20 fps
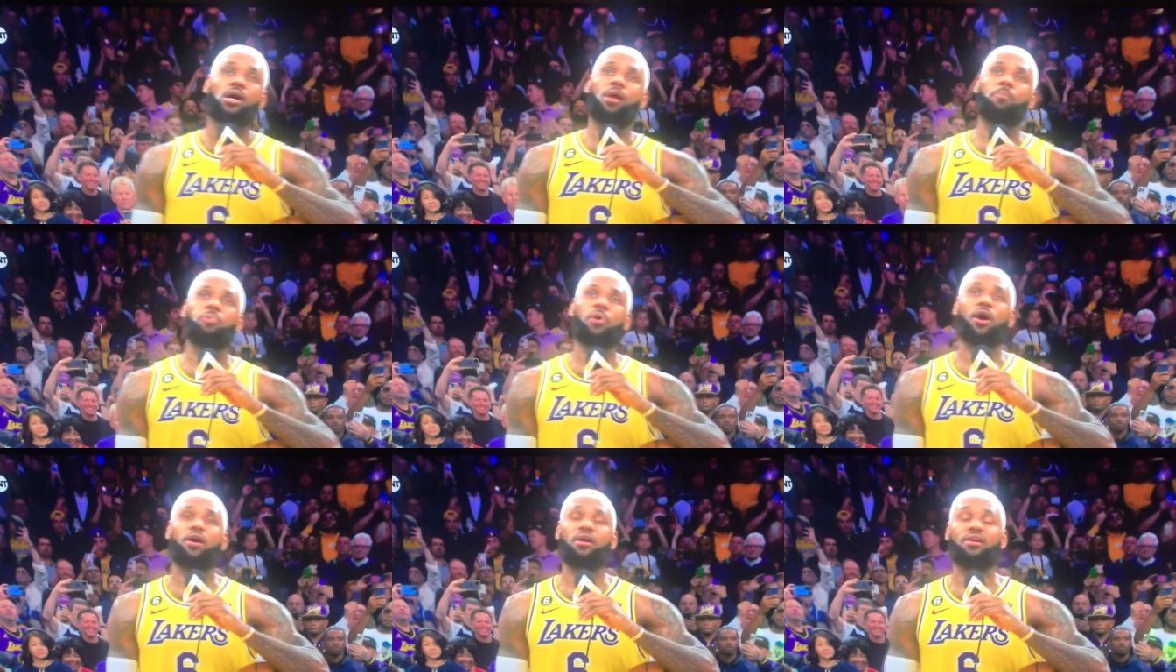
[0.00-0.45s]
a
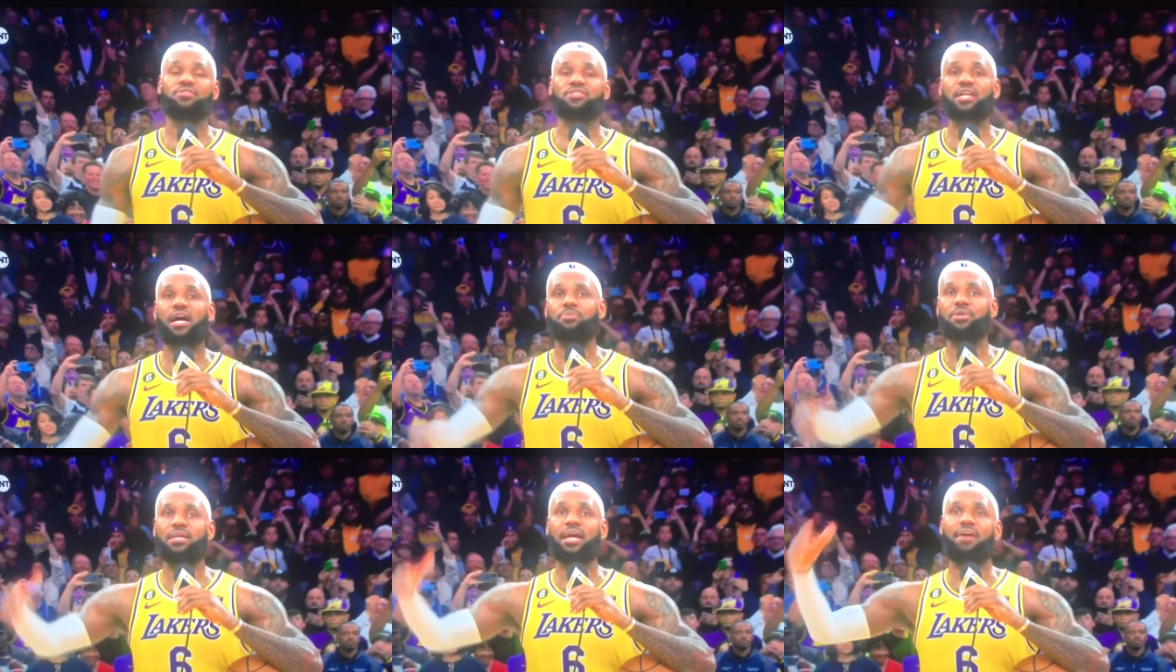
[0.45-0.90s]
part of
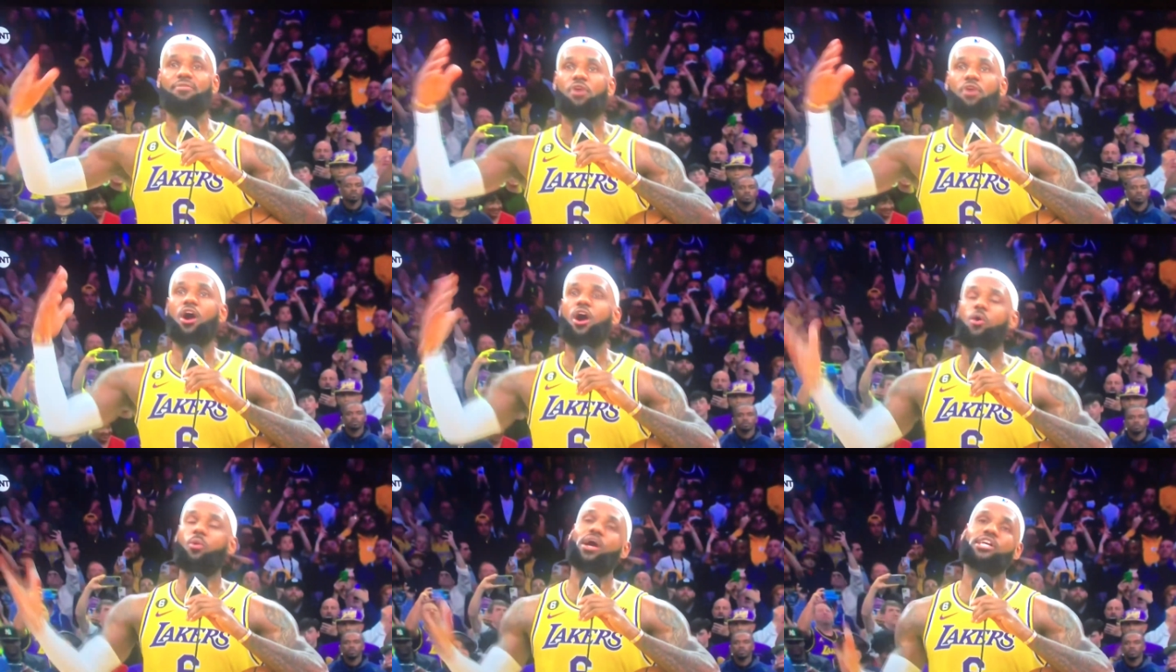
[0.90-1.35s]
something I've
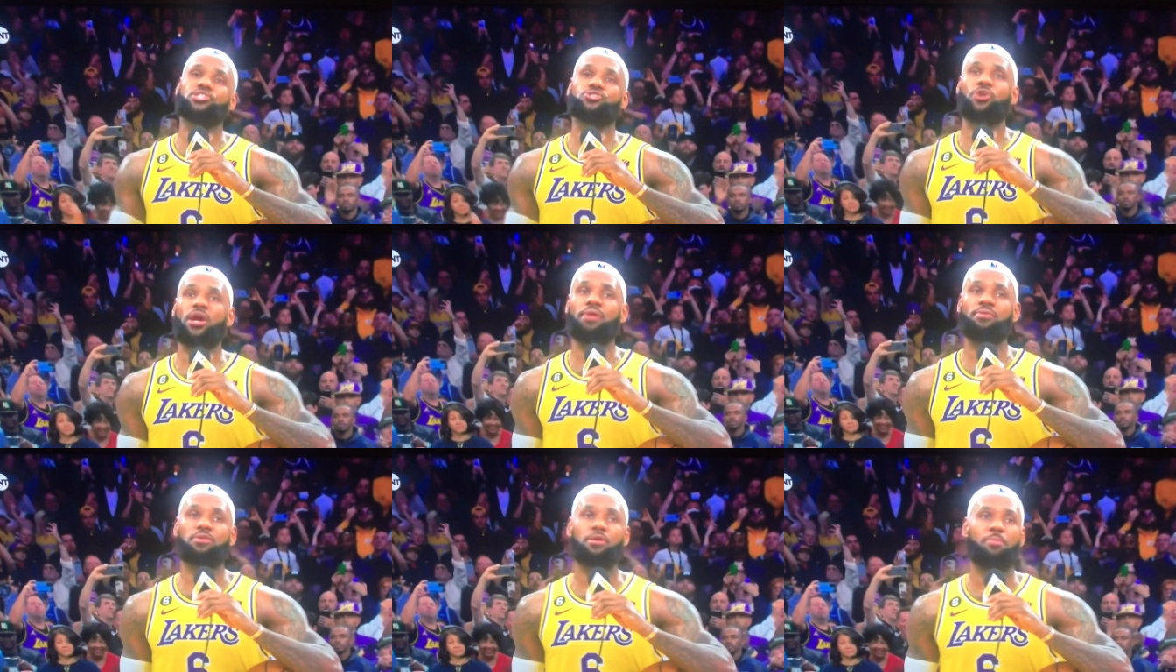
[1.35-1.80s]
always
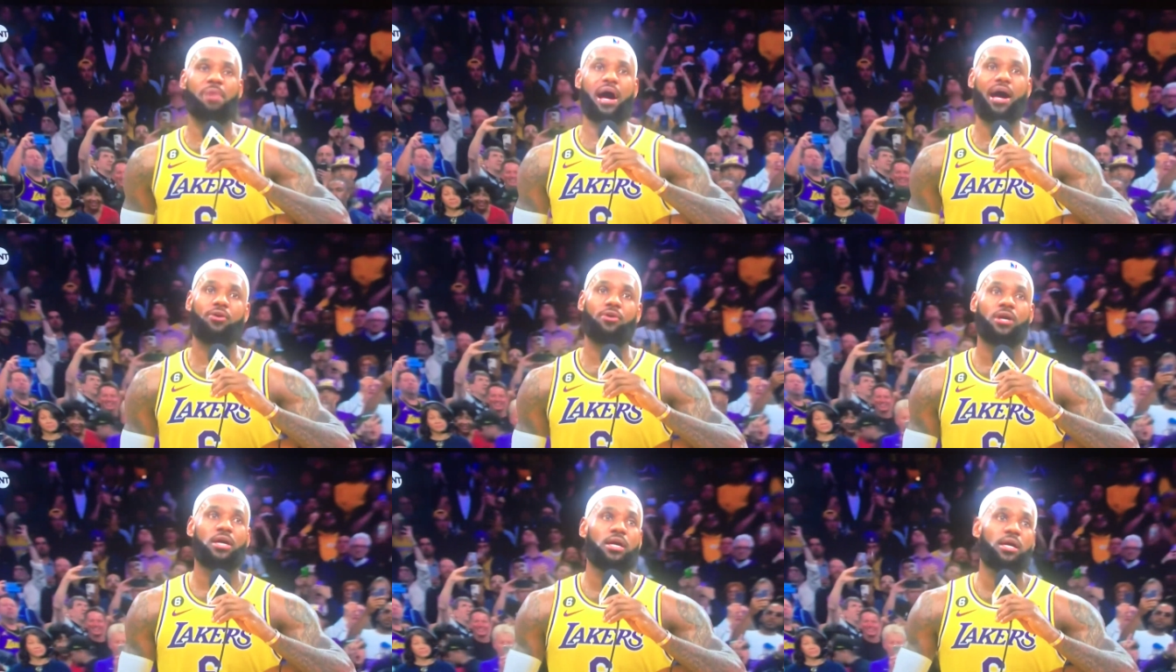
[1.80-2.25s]
dreamed
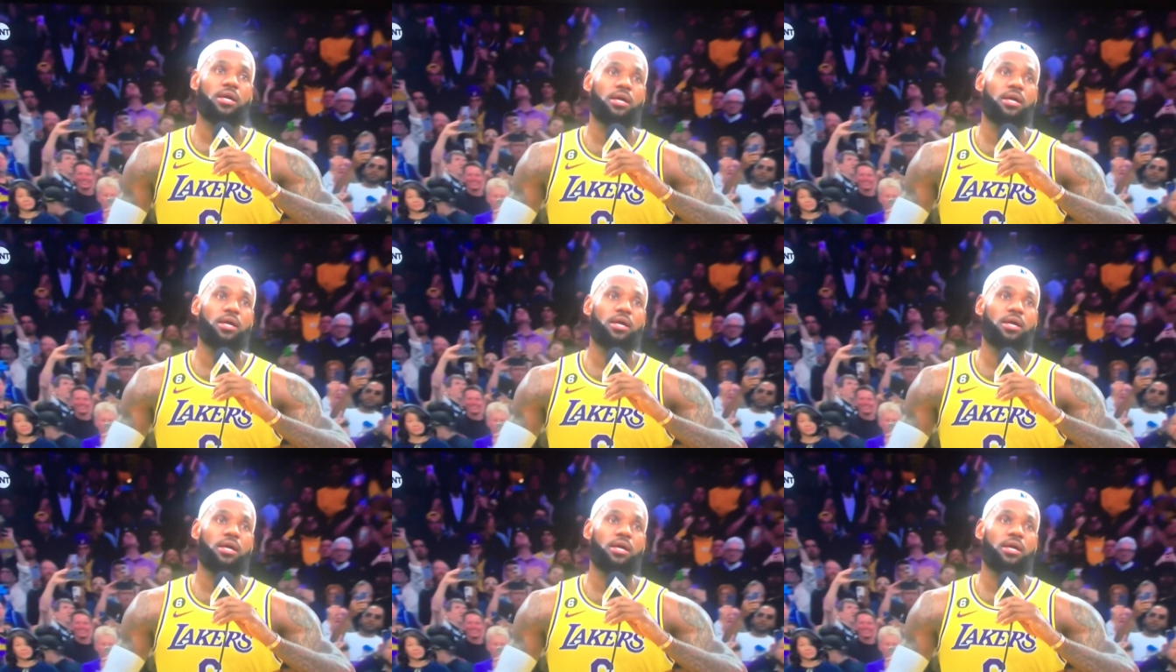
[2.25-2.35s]
about.